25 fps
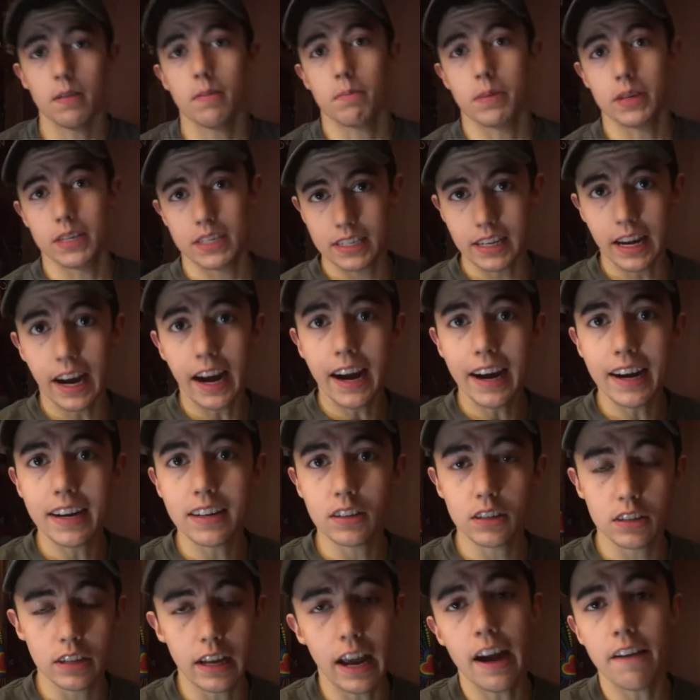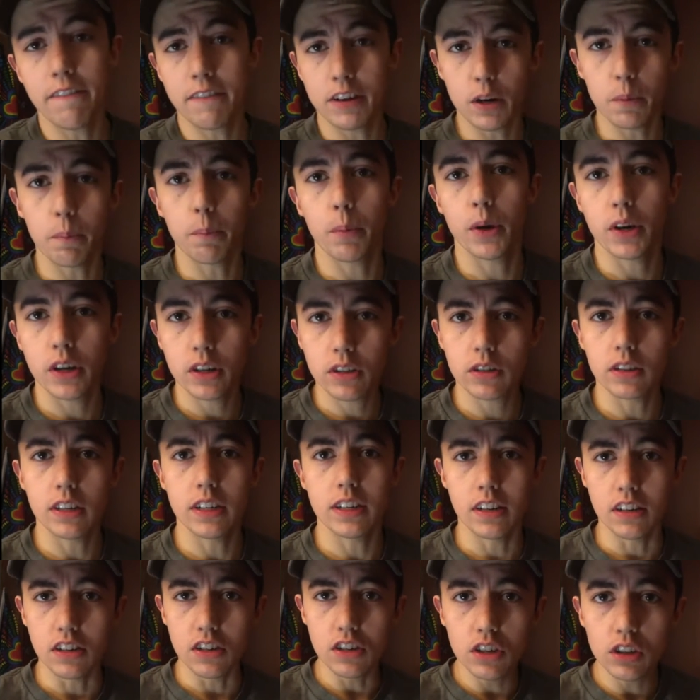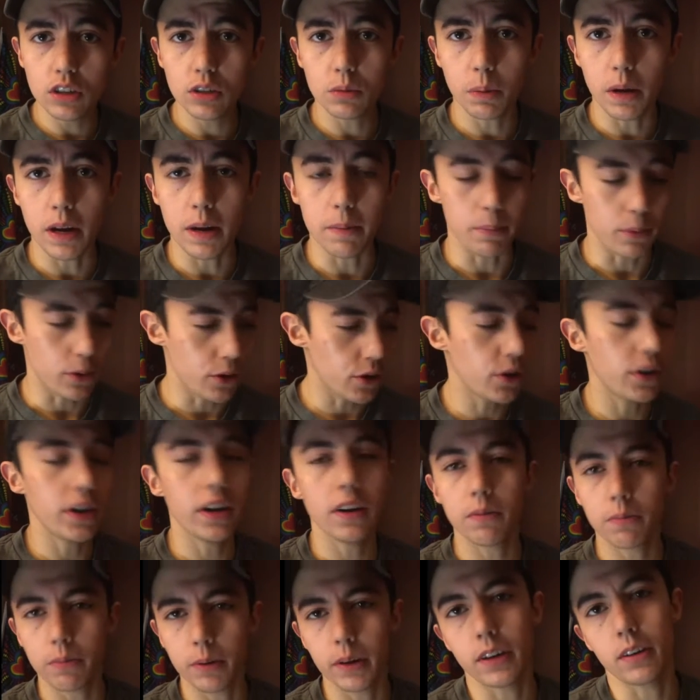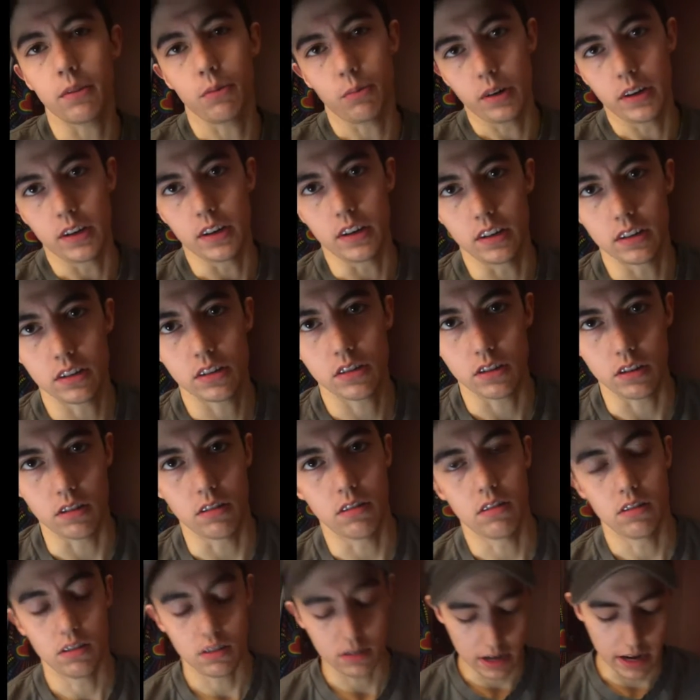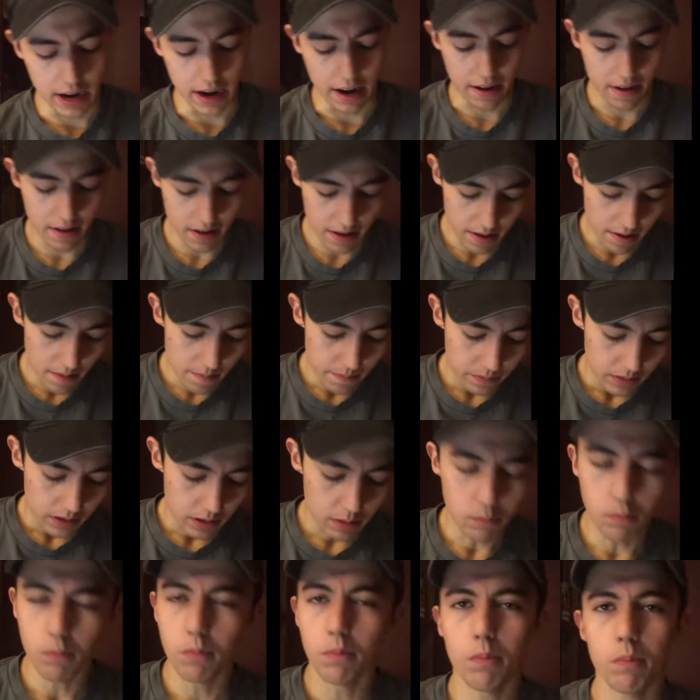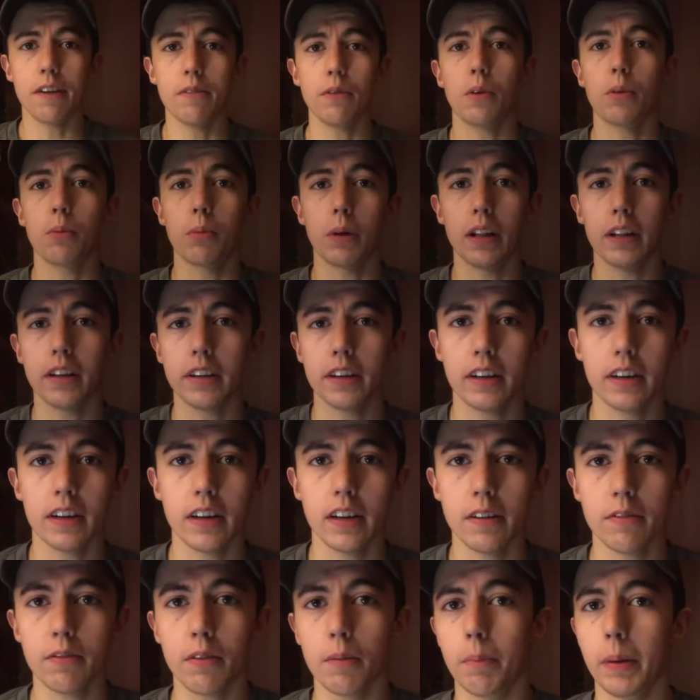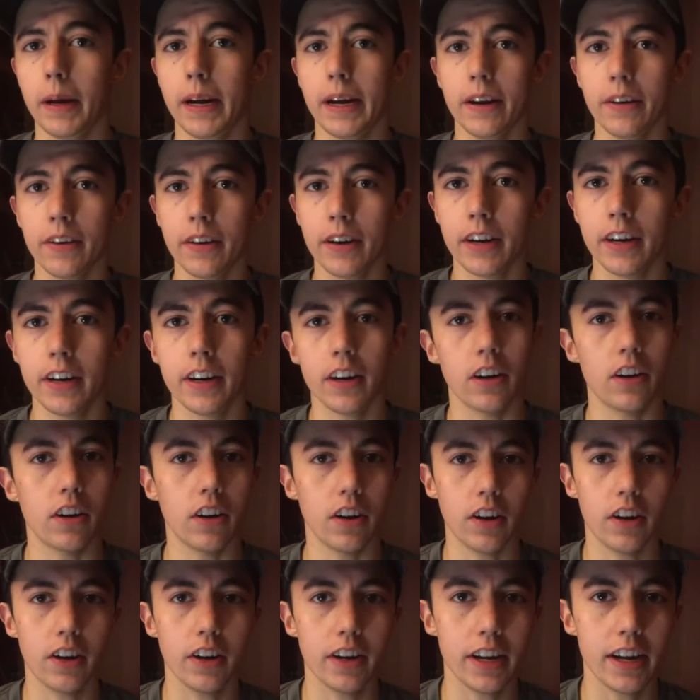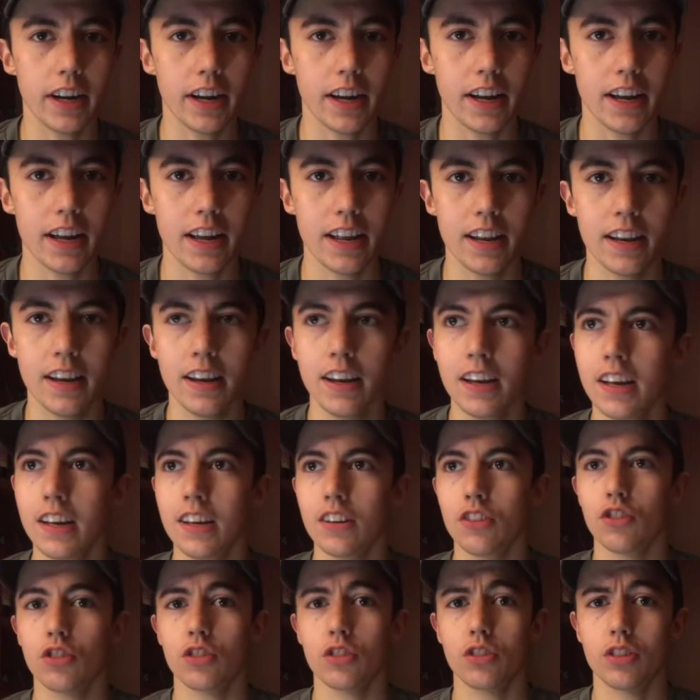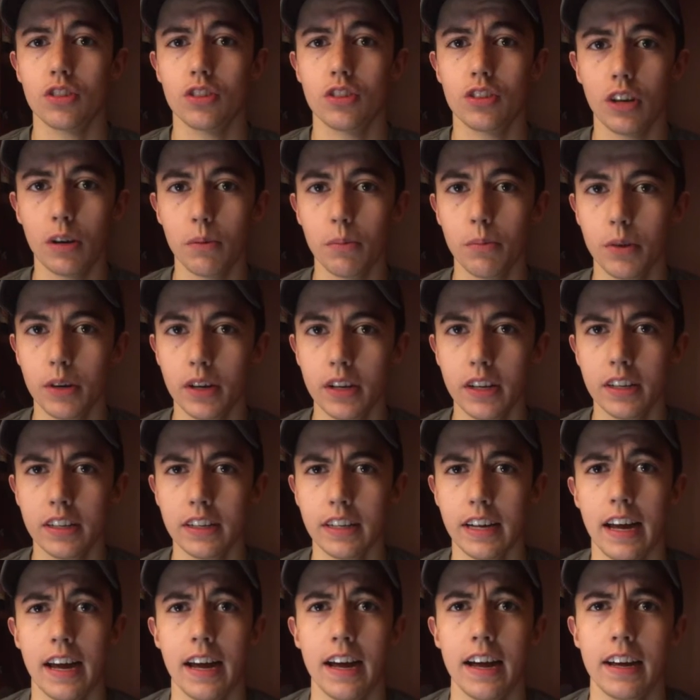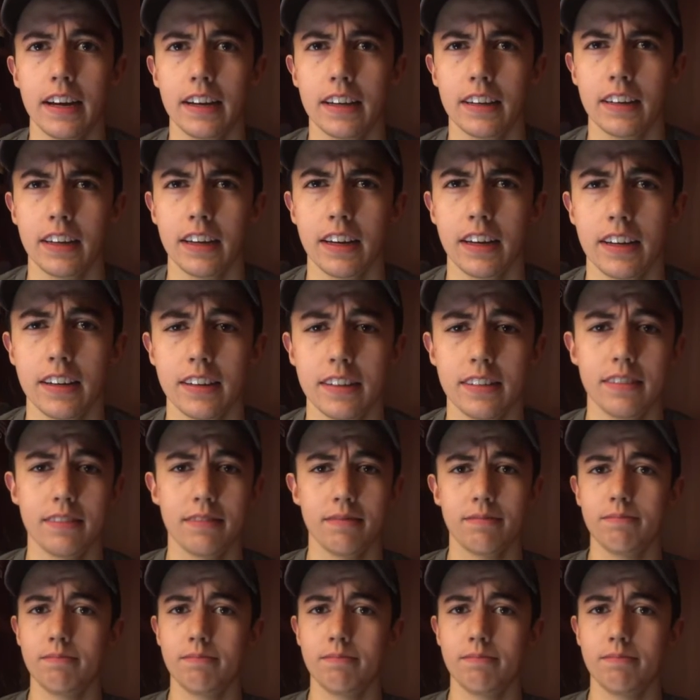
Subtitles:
Besides having to put it in the newspaper, you need a freaking witness too. Yeah. A relative, a parent, a guardian, just someone that can